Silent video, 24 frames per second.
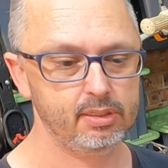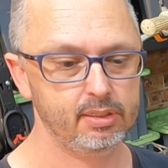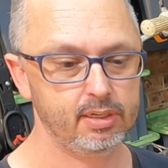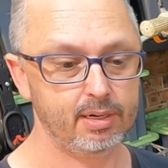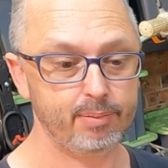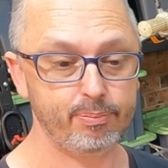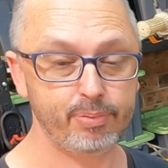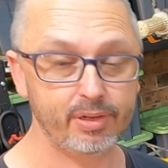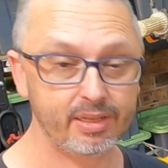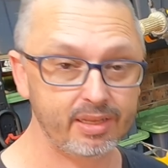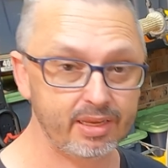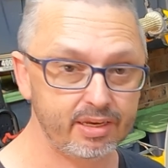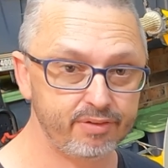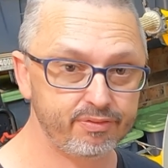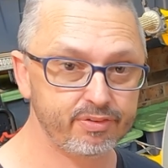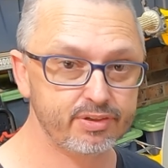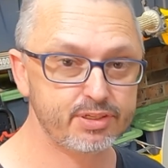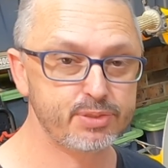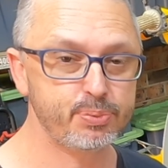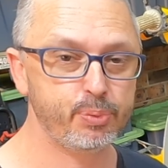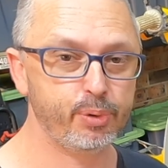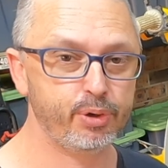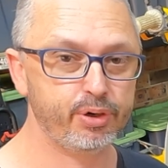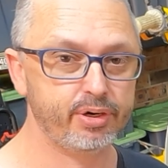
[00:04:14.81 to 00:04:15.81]
I believe
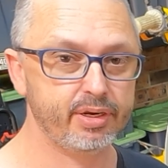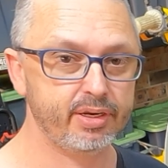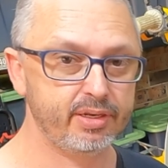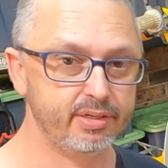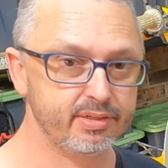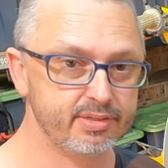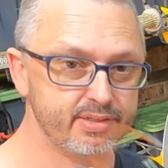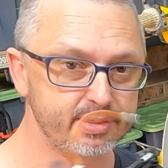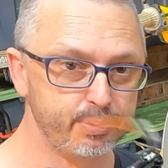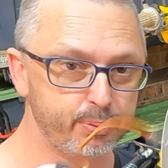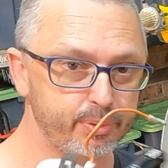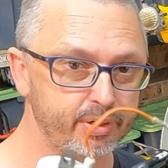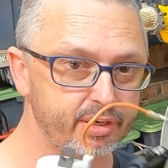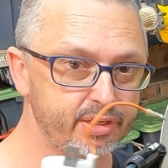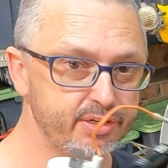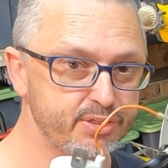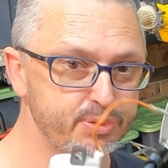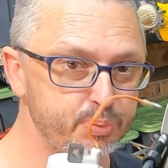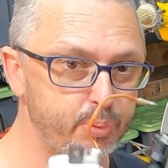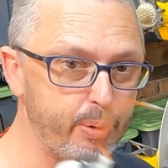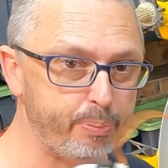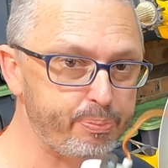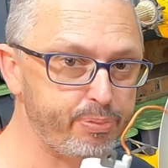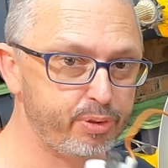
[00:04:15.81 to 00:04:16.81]
it's working, so we're gonna
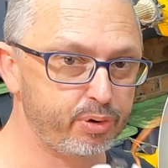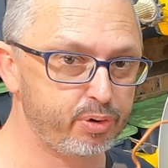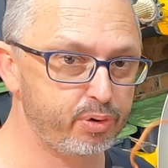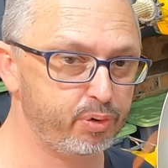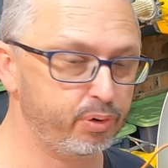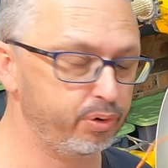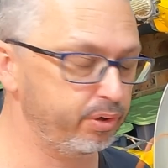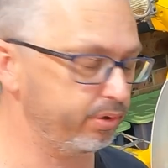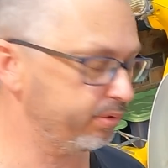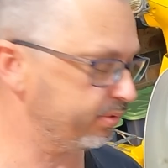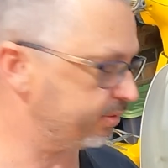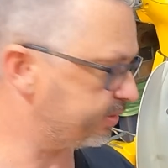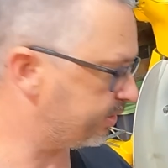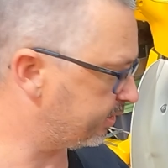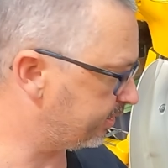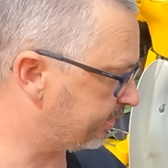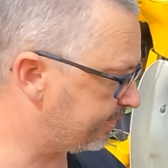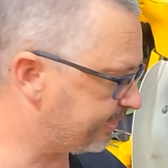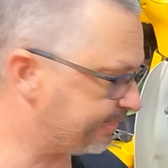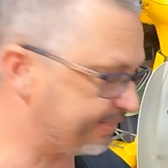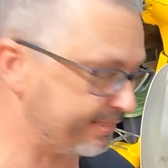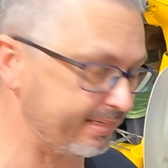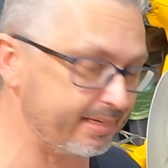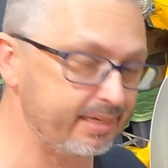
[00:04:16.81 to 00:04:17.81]
swap the coils and
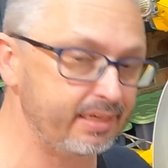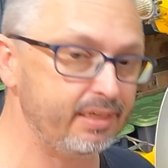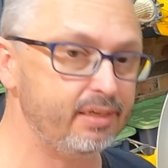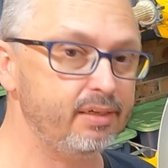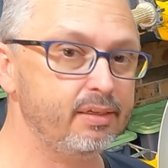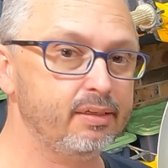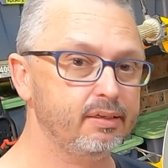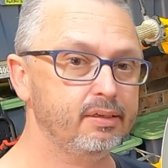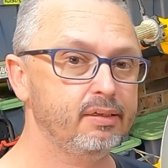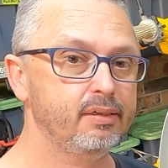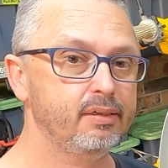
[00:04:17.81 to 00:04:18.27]
see